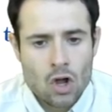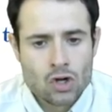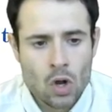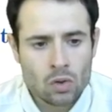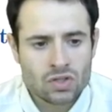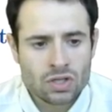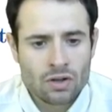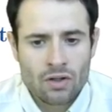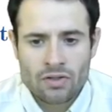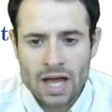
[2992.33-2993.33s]
Note
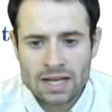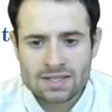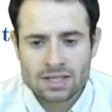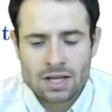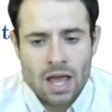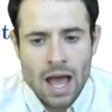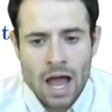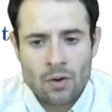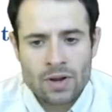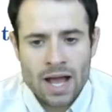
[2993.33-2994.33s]
that
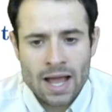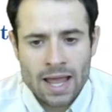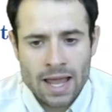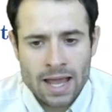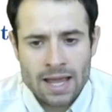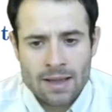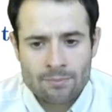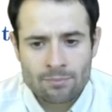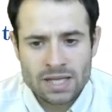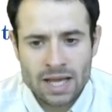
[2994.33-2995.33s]
area A,
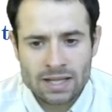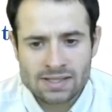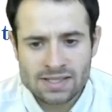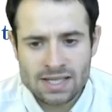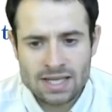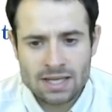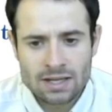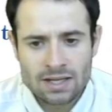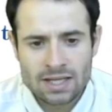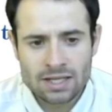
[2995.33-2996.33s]
B, and C
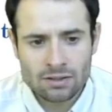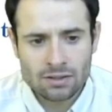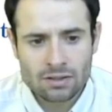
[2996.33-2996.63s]
here